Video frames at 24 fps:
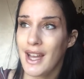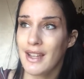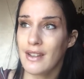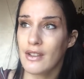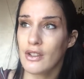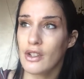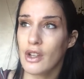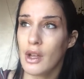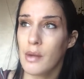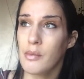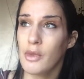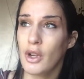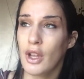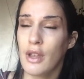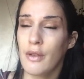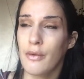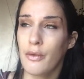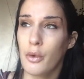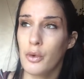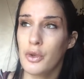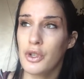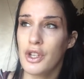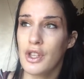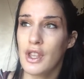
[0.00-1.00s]
and I'm looking
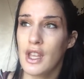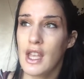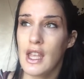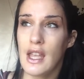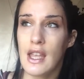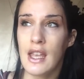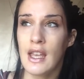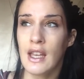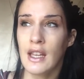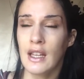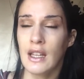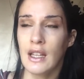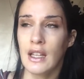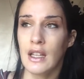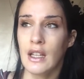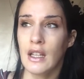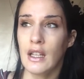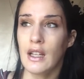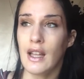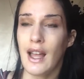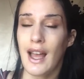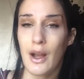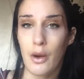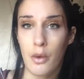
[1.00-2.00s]
forward to the
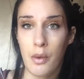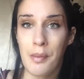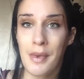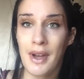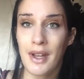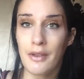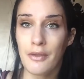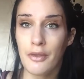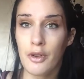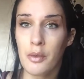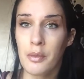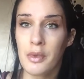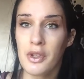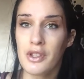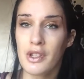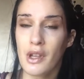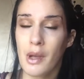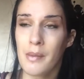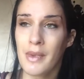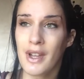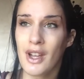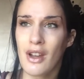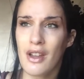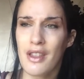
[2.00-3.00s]
Aquaman film that's
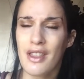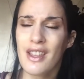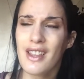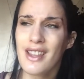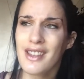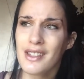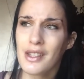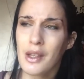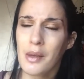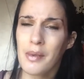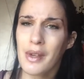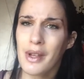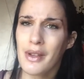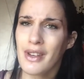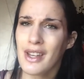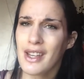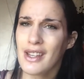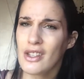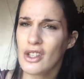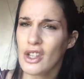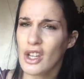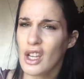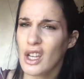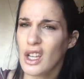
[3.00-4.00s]
coming out. I think that's coming out
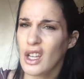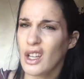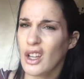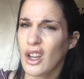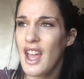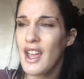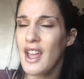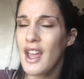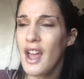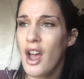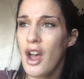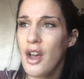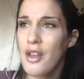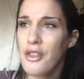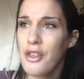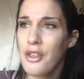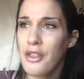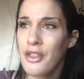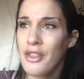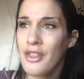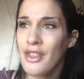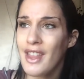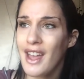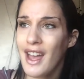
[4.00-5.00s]
next year. Other
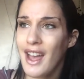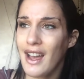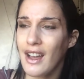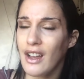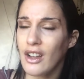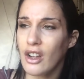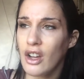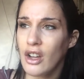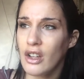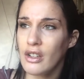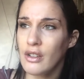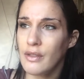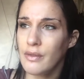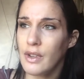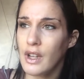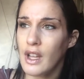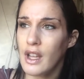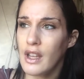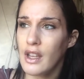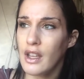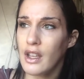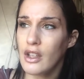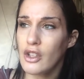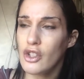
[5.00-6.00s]
than that, kind of
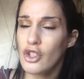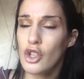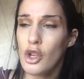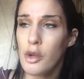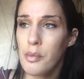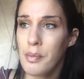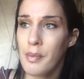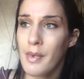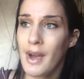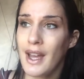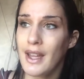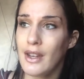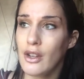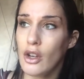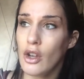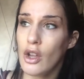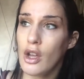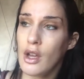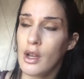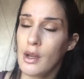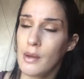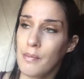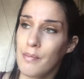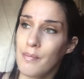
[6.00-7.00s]
like Superman,
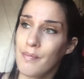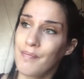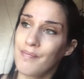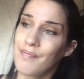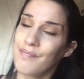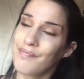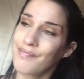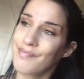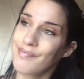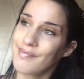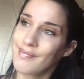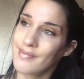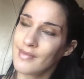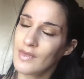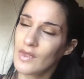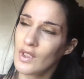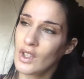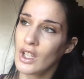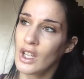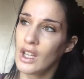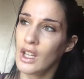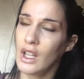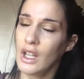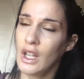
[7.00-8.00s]

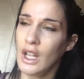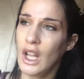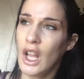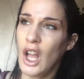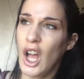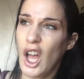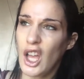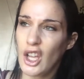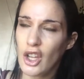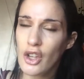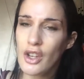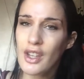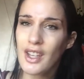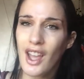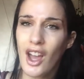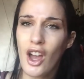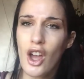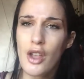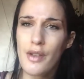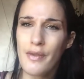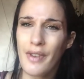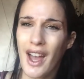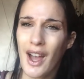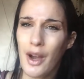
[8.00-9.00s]
I couldn't get
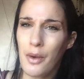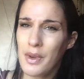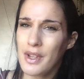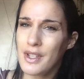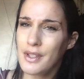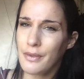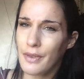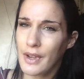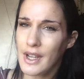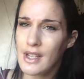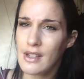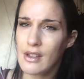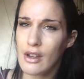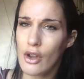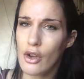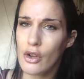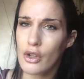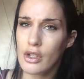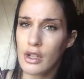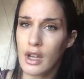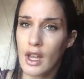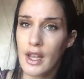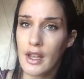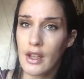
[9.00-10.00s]
over how his face
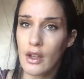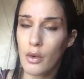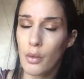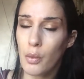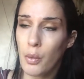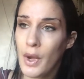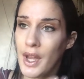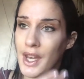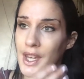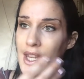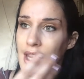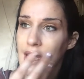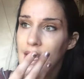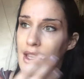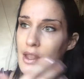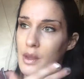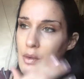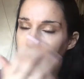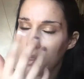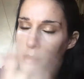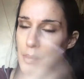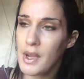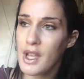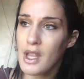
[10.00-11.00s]
looked. Like
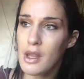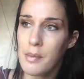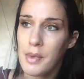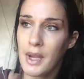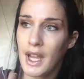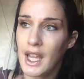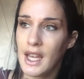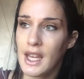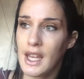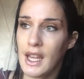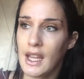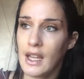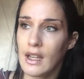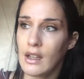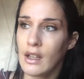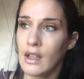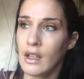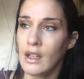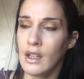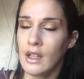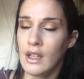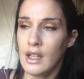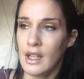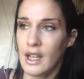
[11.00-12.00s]
there was a bit at the beginning,
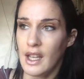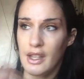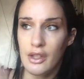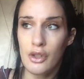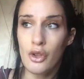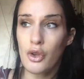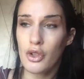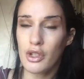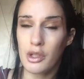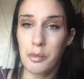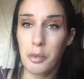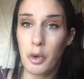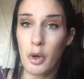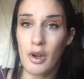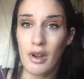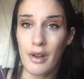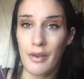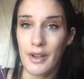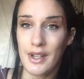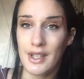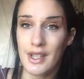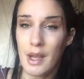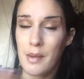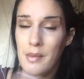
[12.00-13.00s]
it's not a spoiler
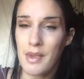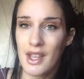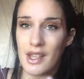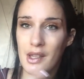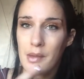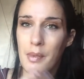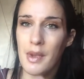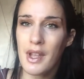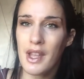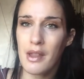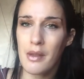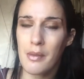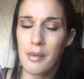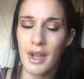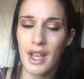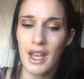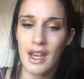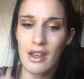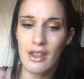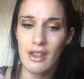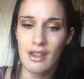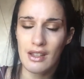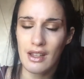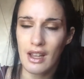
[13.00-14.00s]
if I say, but there's a bit in the
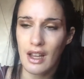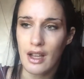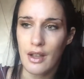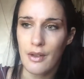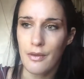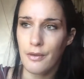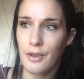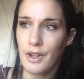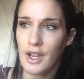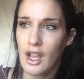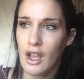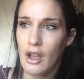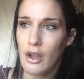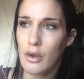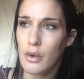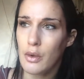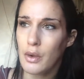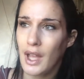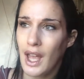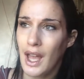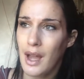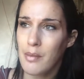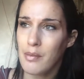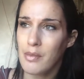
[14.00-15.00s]
beginning that's like a video
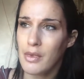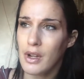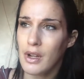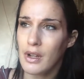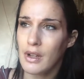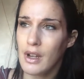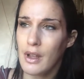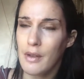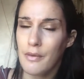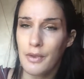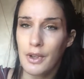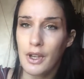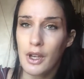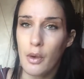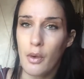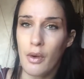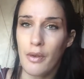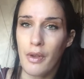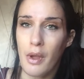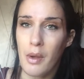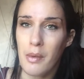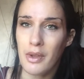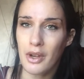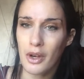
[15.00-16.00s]
camera, like video
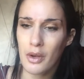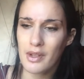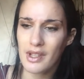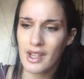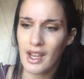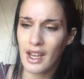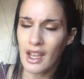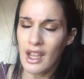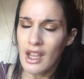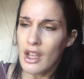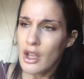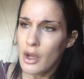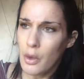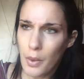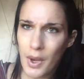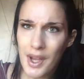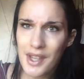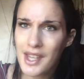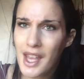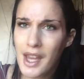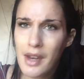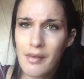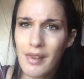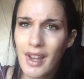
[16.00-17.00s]
of him. And I was like,
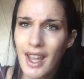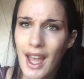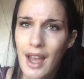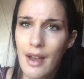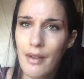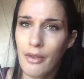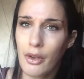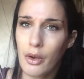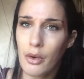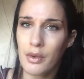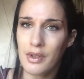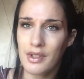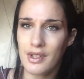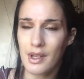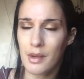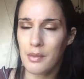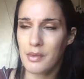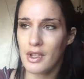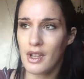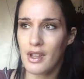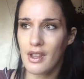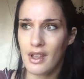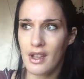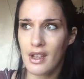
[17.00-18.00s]
where's Henry Cavill? And Sam
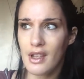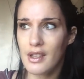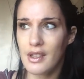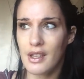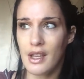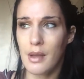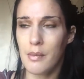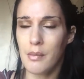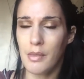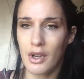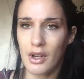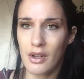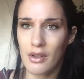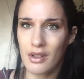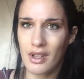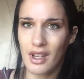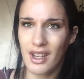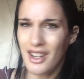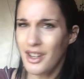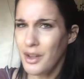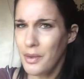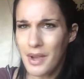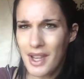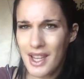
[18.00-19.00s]
was like, that is him. And I was
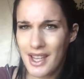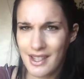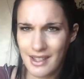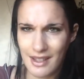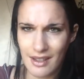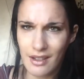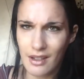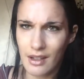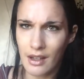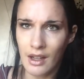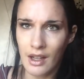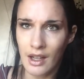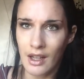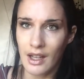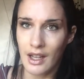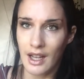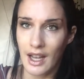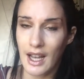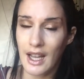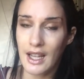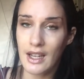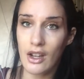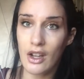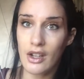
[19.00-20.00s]
like, no, it isn't.
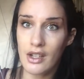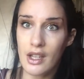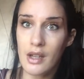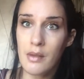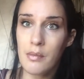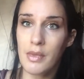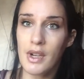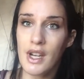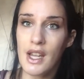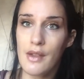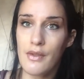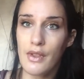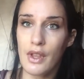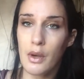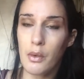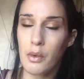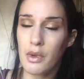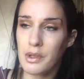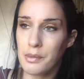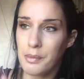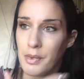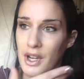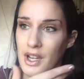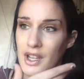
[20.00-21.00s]
And I didn't believe that it
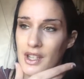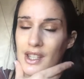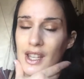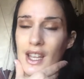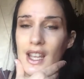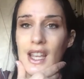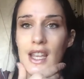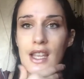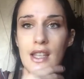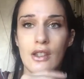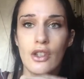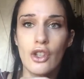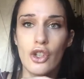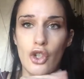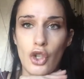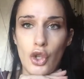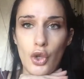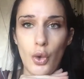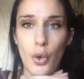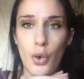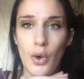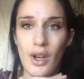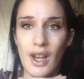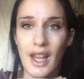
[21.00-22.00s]
was, because his
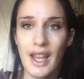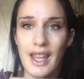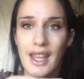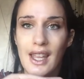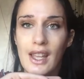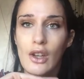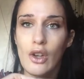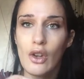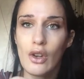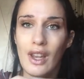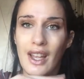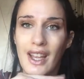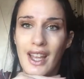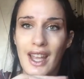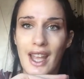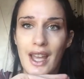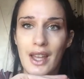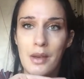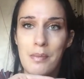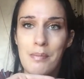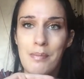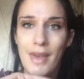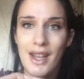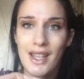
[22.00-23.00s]
jaw, like he looked like he
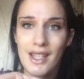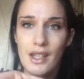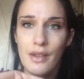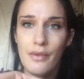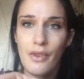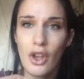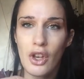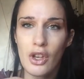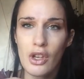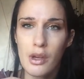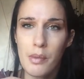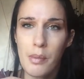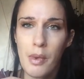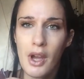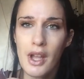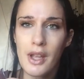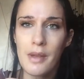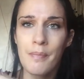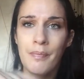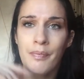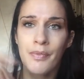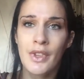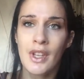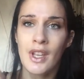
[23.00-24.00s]
had a massive
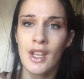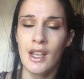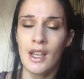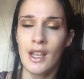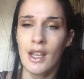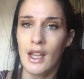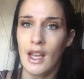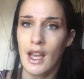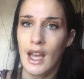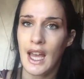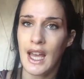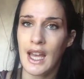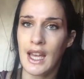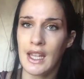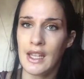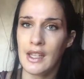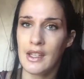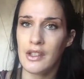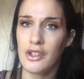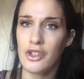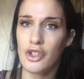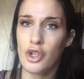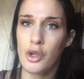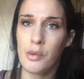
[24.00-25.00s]
underbite.
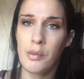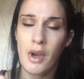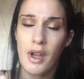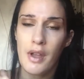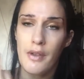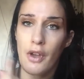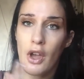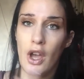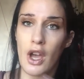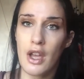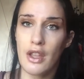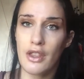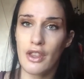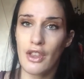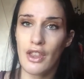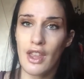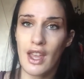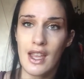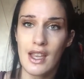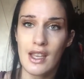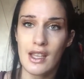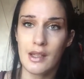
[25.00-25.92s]
And you might have heard that